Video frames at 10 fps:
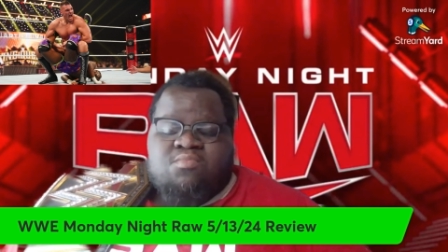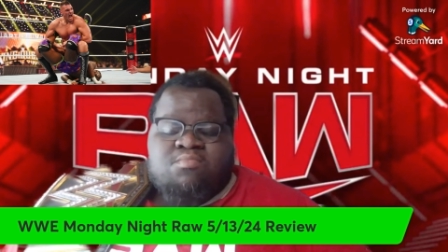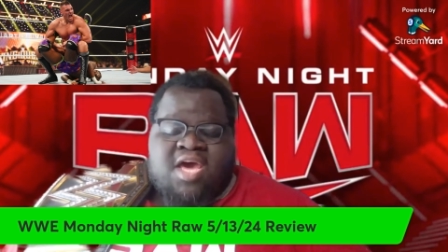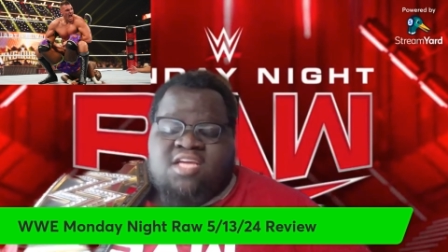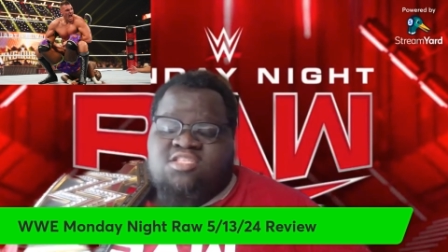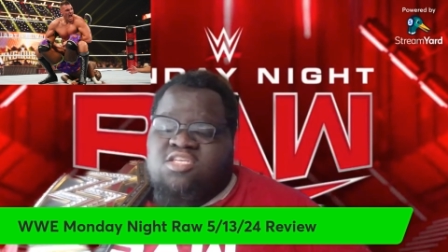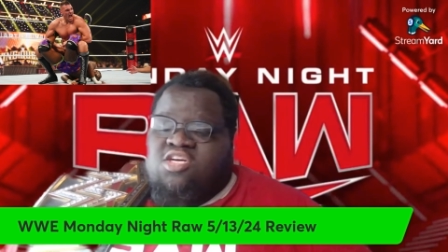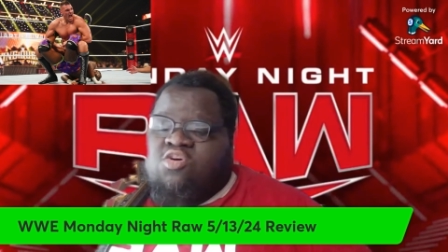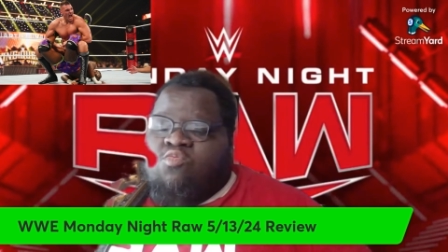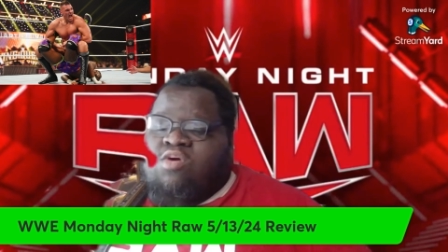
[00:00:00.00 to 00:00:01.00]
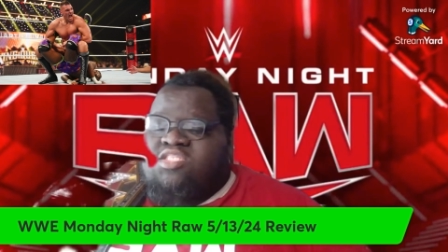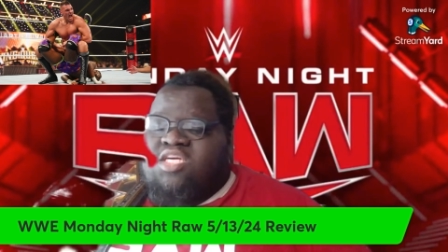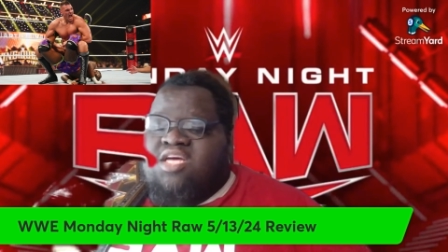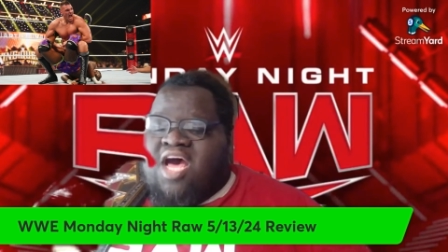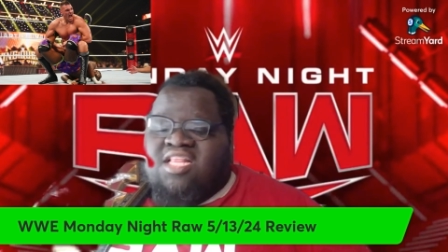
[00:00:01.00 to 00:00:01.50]
match, which
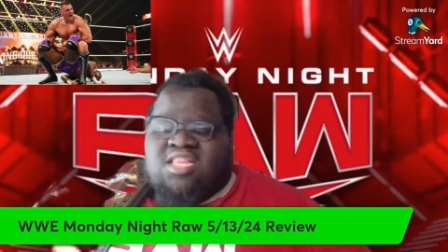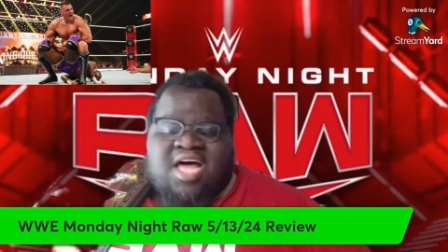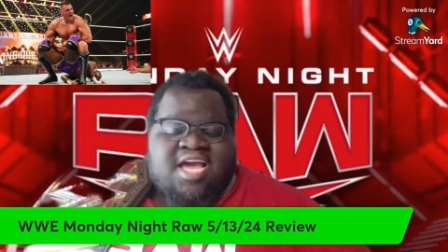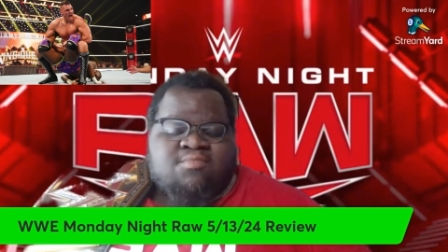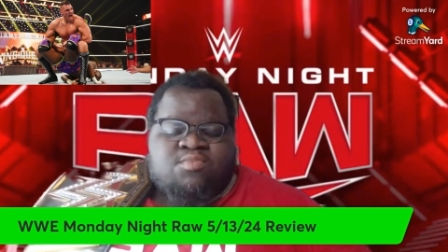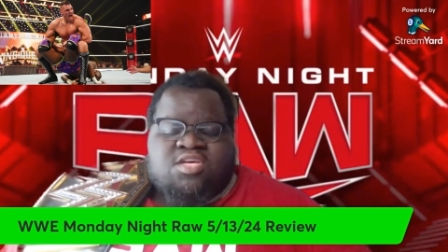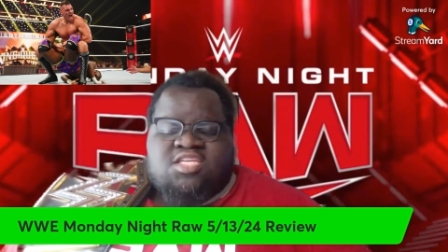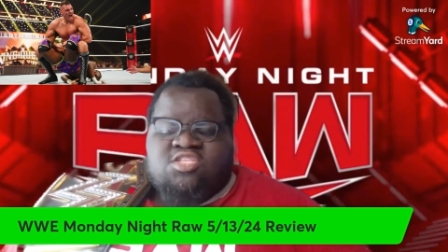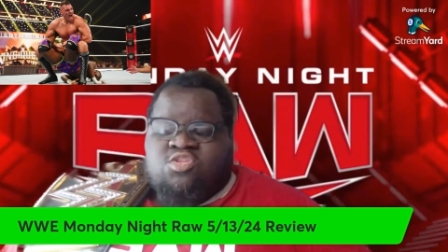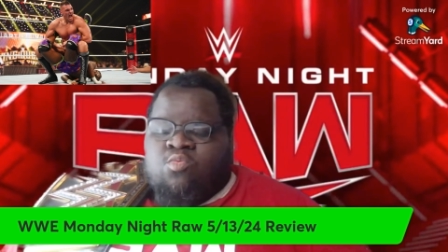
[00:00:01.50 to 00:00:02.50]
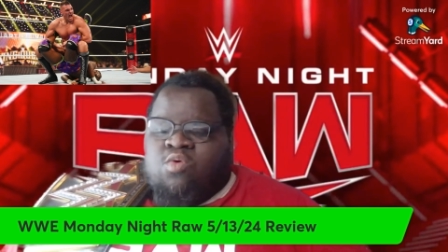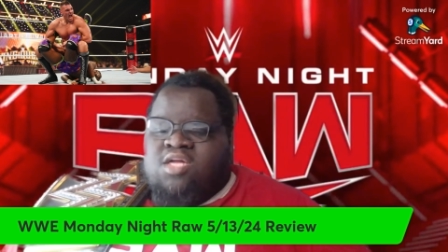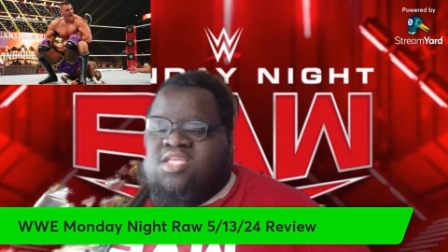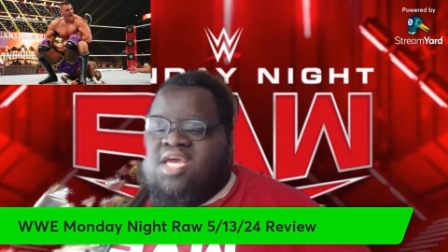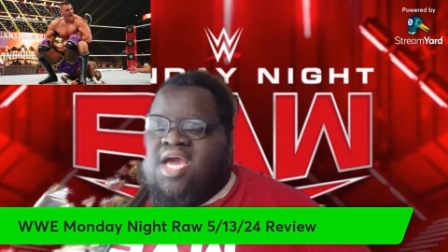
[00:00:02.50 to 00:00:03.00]
I like, because the
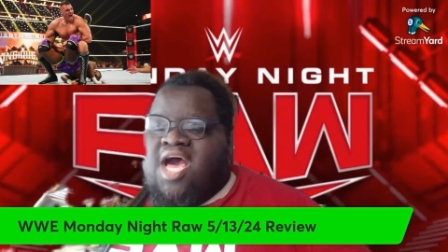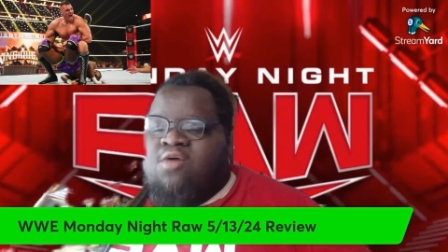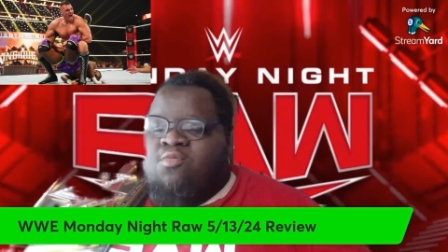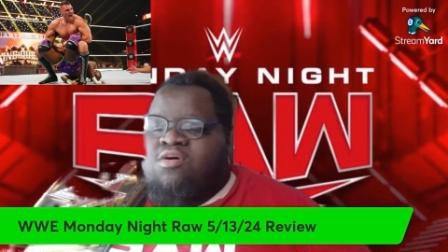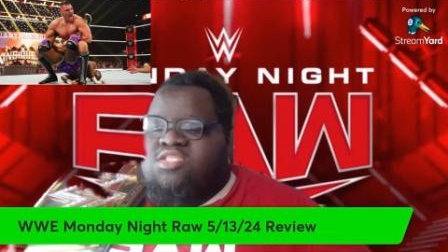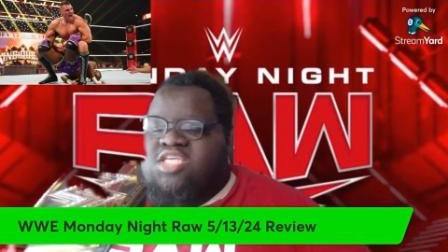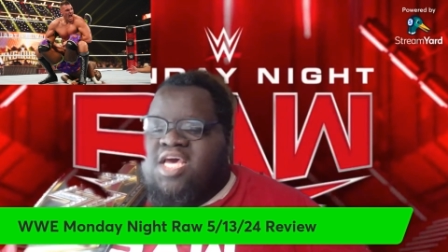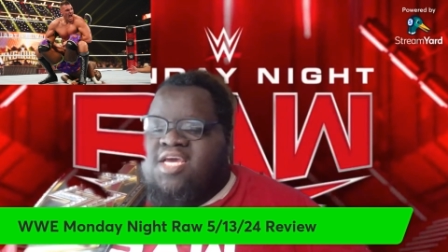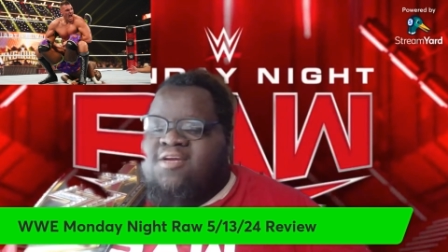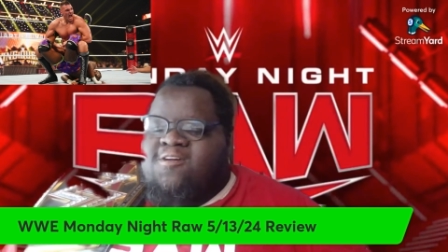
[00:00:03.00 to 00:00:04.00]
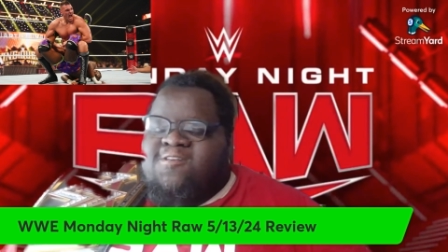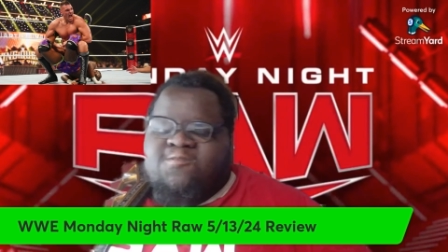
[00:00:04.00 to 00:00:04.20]
one thing I will say,